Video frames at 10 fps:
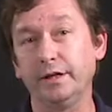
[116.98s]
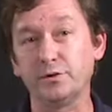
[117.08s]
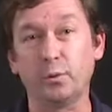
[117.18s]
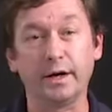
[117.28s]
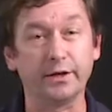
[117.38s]

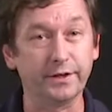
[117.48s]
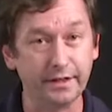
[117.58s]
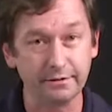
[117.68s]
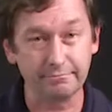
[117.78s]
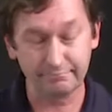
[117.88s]
is wired
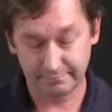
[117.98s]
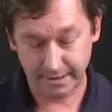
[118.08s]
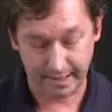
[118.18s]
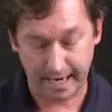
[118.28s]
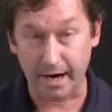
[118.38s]
in
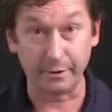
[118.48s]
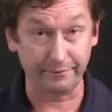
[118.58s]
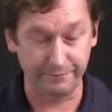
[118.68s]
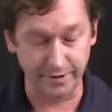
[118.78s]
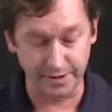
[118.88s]
and how
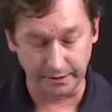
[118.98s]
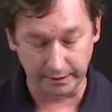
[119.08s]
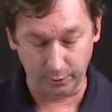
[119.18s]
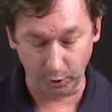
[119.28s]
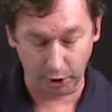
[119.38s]
it
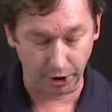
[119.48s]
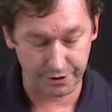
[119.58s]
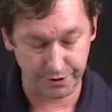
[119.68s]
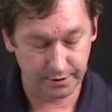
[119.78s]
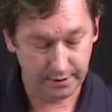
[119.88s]
physically
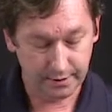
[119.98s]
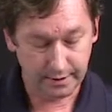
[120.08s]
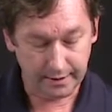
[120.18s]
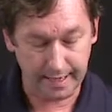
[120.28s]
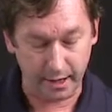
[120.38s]
works.
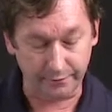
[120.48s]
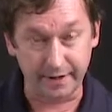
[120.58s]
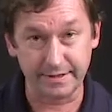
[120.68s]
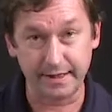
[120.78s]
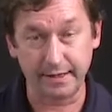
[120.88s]
Now, if
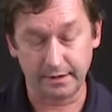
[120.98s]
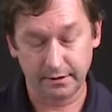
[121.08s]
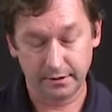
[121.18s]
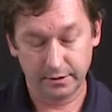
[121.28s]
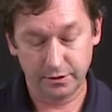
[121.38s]
I take
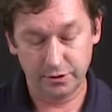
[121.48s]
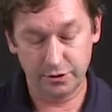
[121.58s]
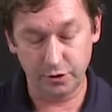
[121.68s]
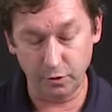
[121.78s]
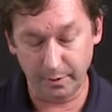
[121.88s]
two